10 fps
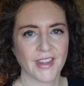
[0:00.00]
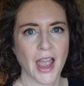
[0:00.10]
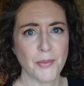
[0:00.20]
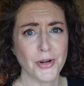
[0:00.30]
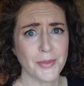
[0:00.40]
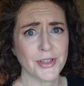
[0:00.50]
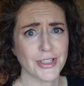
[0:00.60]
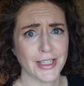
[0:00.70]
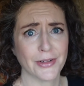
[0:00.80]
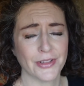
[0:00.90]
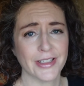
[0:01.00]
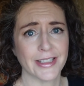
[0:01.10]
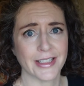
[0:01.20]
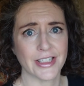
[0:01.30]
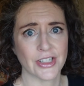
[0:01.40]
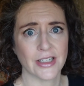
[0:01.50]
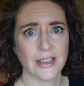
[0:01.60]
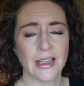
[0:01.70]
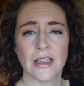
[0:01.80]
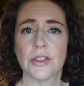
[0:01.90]
I pretty much stick with a
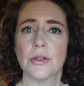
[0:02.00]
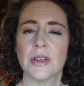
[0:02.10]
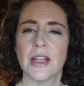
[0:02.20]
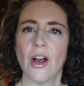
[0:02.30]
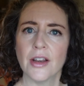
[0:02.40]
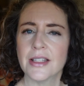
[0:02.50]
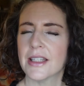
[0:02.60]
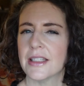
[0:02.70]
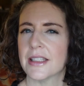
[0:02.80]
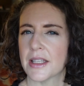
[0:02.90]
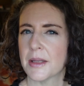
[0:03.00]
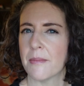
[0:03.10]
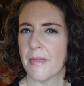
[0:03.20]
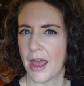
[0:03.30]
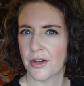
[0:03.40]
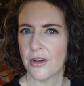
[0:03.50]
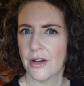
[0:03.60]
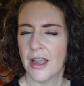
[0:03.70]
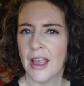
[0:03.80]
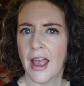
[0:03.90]
decision. And so it honestly doesn't
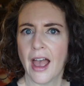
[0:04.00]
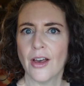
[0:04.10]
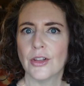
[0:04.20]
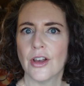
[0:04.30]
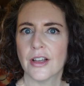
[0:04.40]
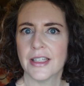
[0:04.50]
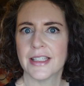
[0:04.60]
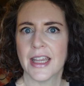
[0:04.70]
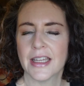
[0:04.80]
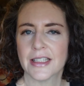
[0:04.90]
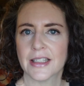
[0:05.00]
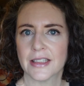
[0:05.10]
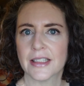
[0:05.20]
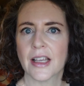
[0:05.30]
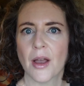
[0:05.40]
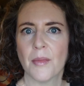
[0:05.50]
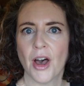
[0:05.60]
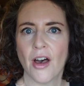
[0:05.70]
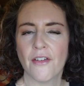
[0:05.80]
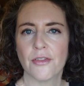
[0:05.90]
matter how long it takes to come
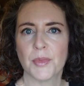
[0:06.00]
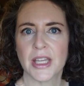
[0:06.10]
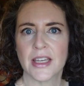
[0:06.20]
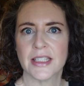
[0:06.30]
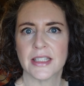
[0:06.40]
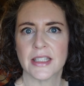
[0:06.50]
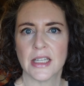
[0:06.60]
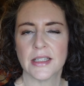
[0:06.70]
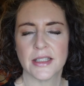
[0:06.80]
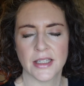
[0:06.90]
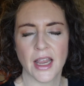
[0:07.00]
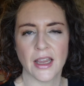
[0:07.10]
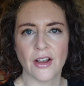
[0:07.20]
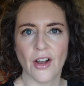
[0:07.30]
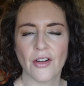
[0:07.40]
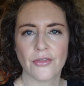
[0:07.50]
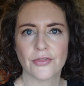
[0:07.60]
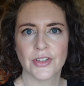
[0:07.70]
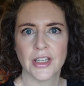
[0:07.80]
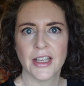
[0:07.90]
off because it's staying
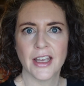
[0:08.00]
off.